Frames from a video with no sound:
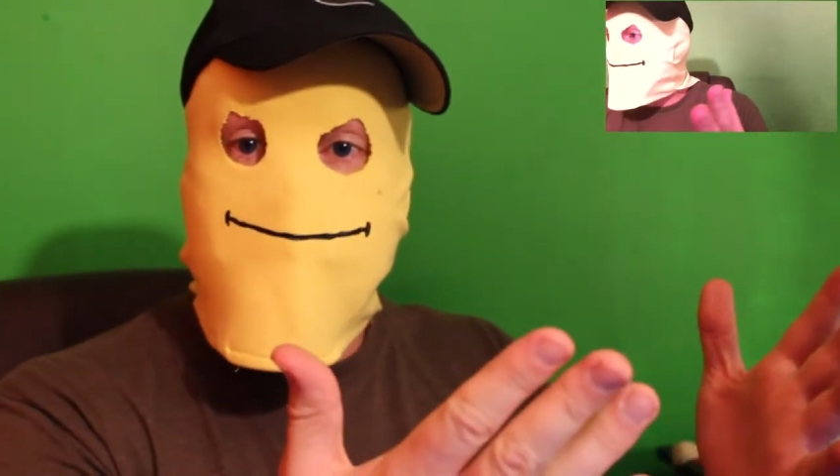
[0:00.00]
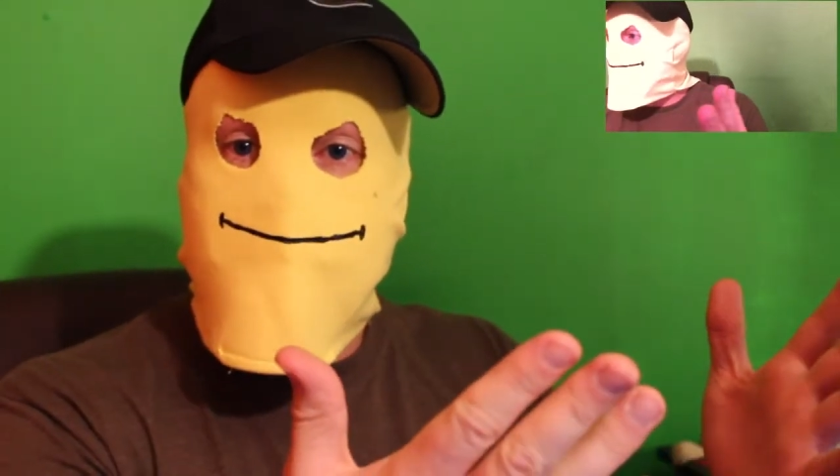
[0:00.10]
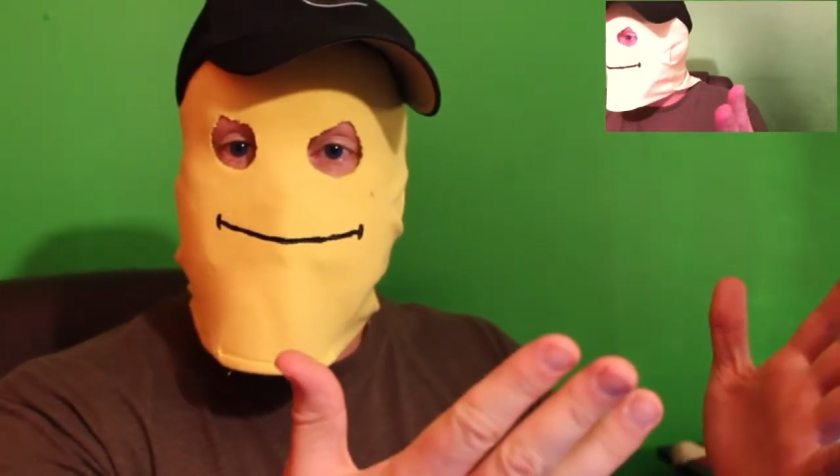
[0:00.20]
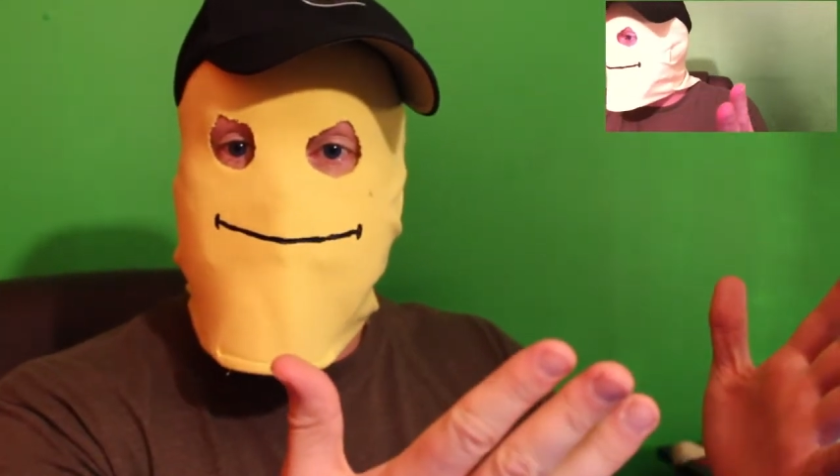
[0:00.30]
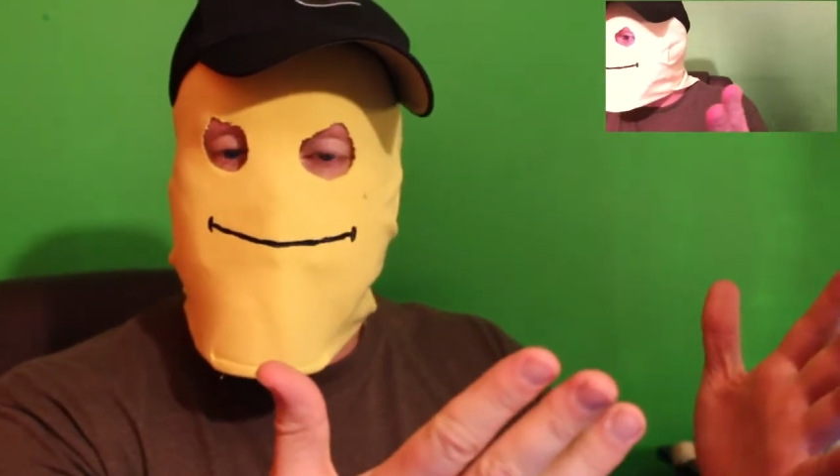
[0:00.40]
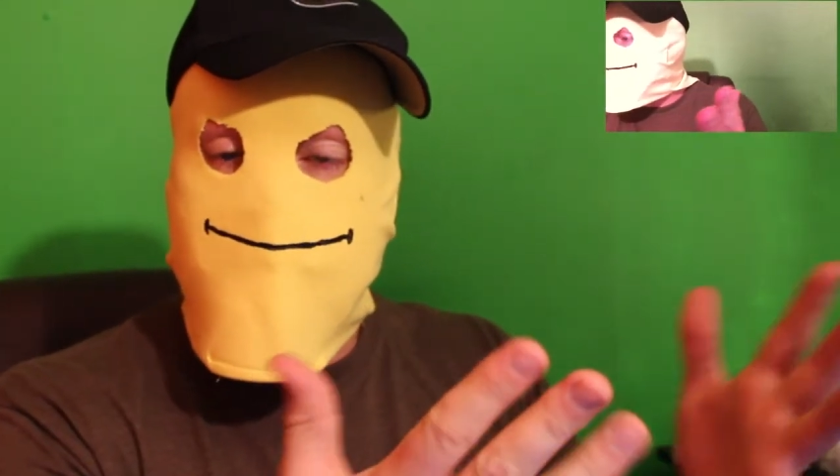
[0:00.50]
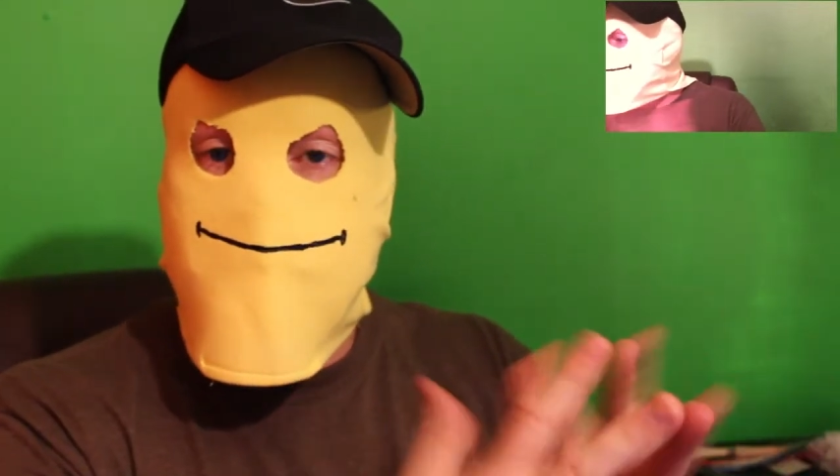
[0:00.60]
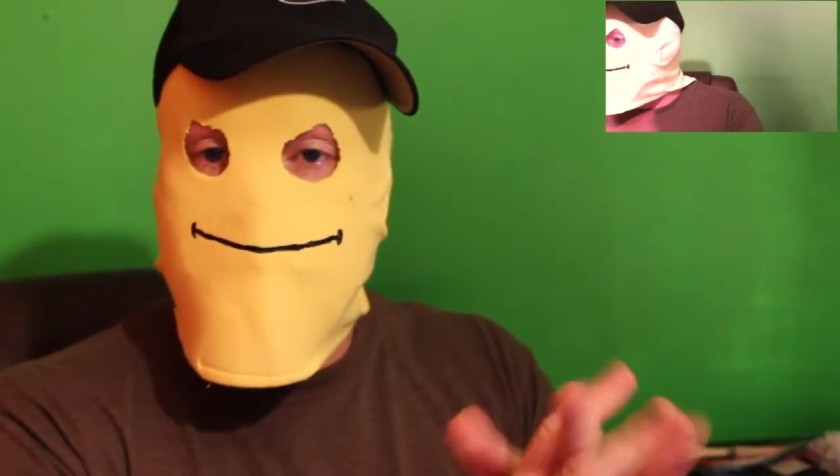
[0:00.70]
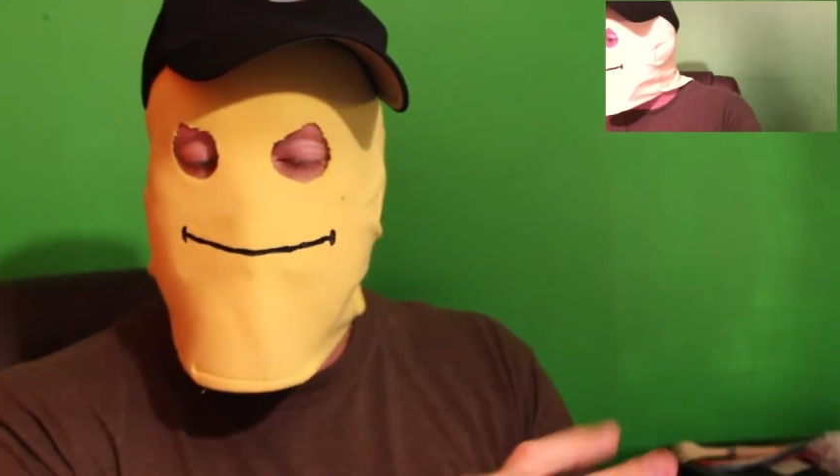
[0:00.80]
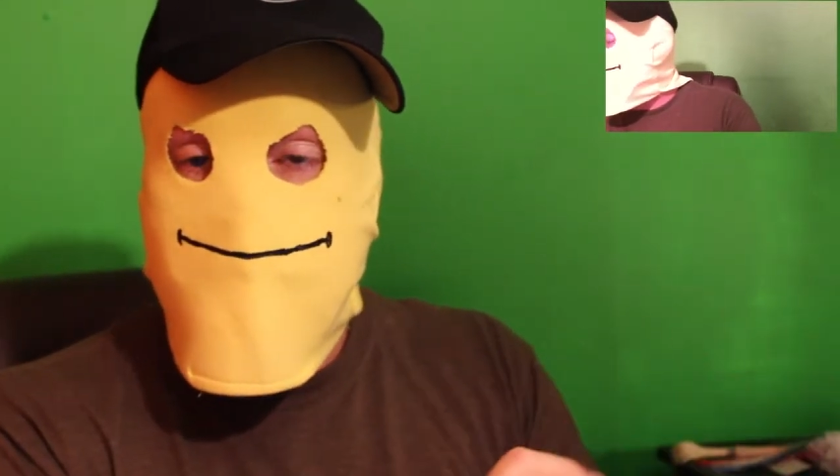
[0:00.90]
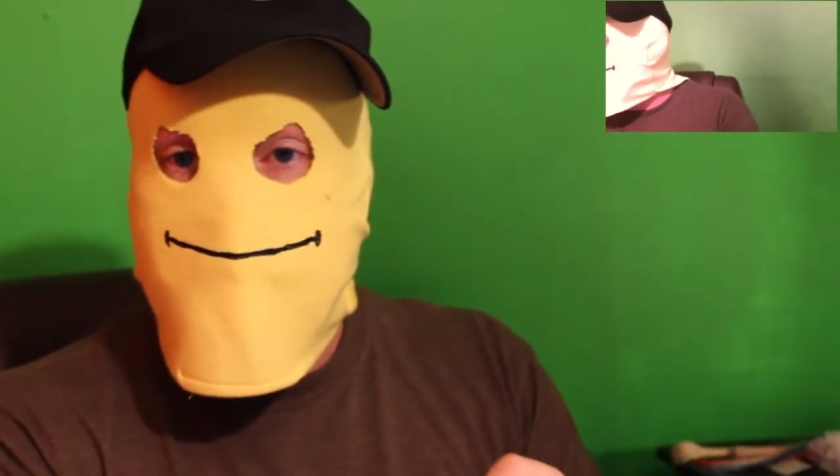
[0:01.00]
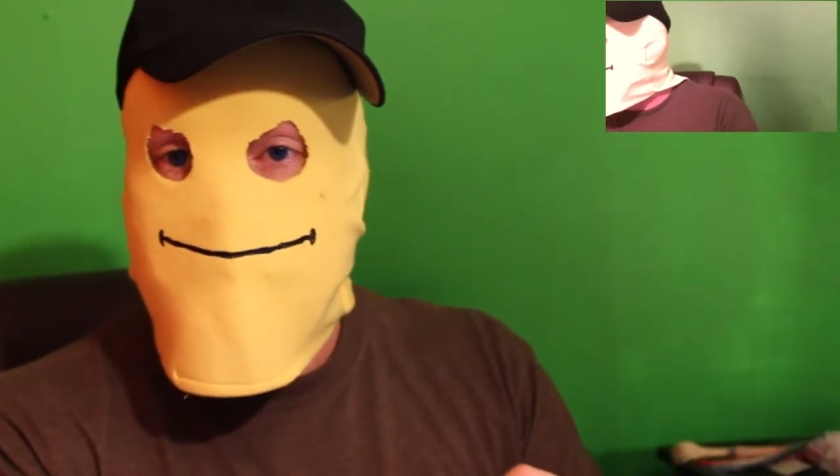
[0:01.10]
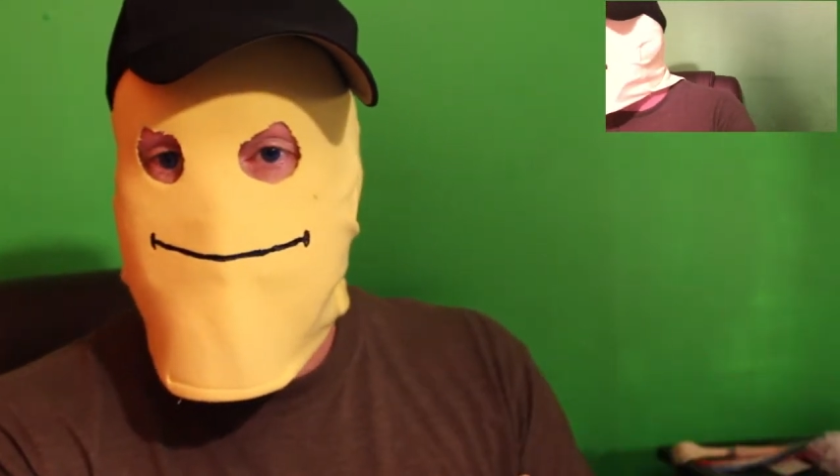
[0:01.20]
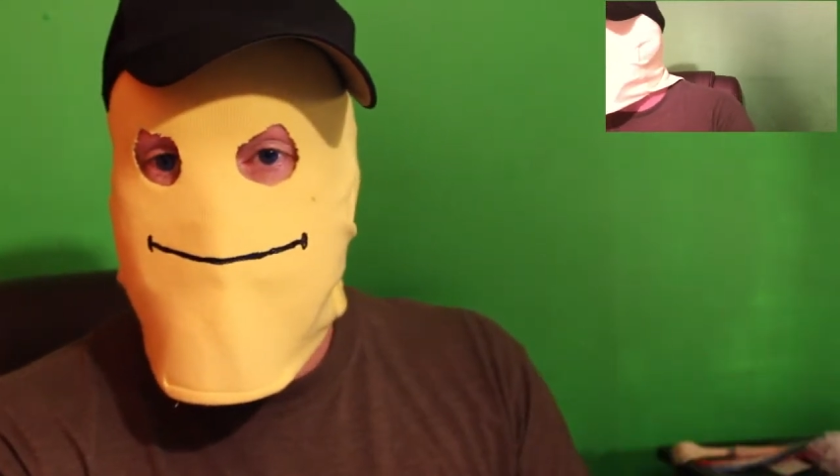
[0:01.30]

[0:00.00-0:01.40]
Everything you do is